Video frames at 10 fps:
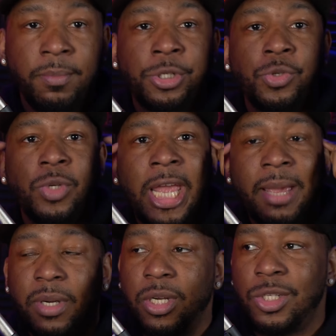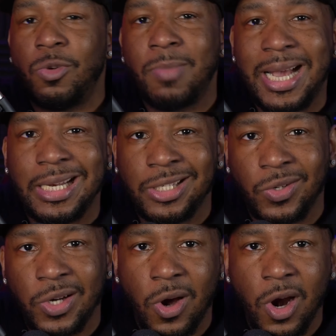but you can't because your mind
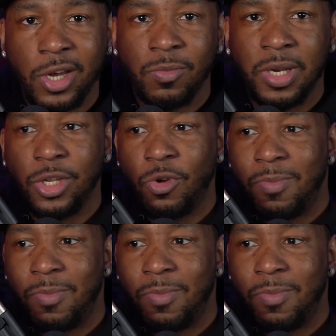is on the argument.